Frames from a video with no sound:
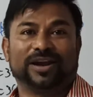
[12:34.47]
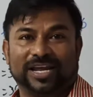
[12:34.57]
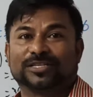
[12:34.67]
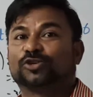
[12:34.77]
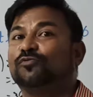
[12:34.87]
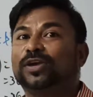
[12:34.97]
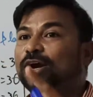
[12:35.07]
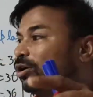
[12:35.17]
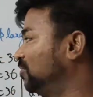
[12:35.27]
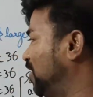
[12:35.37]
So we
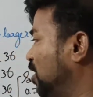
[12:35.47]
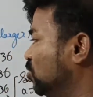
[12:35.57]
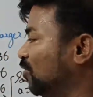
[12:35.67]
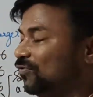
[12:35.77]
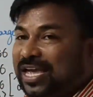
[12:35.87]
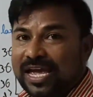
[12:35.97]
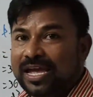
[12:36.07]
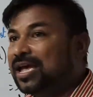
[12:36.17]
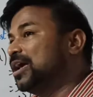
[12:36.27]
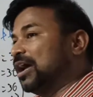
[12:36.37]
got the value of
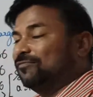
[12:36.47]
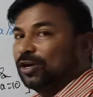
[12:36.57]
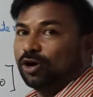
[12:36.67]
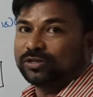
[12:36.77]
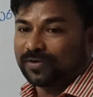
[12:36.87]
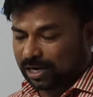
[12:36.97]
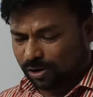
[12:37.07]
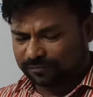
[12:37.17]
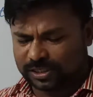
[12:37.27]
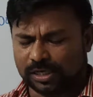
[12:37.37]
A and we got the value
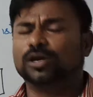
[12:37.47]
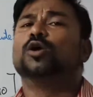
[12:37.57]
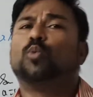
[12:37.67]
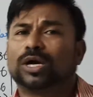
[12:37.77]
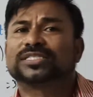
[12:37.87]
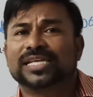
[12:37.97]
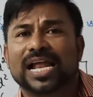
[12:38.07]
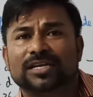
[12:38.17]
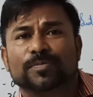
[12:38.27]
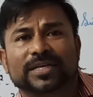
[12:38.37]
of D. What's the
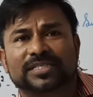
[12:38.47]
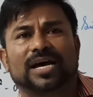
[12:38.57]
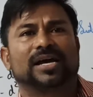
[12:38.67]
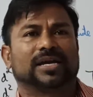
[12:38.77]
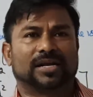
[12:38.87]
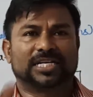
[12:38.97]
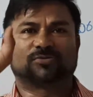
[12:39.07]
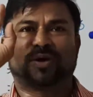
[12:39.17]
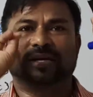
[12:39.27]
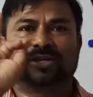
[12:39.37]
ultimate target? Let's
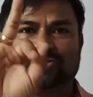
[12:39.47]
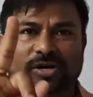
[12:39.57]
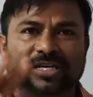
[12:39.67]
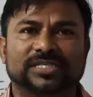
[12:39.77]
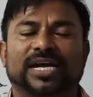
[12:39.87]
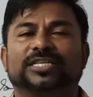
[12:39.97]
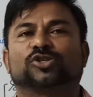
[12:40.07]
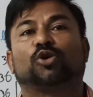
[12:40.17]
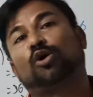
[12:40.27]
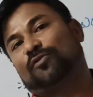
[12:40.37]
find the three sides
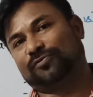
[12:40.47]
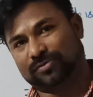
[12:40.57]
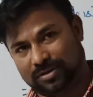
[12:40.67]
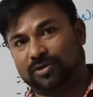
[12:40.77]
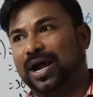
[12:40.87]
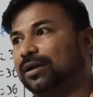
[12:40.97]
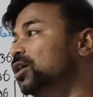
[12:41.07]
of the rod.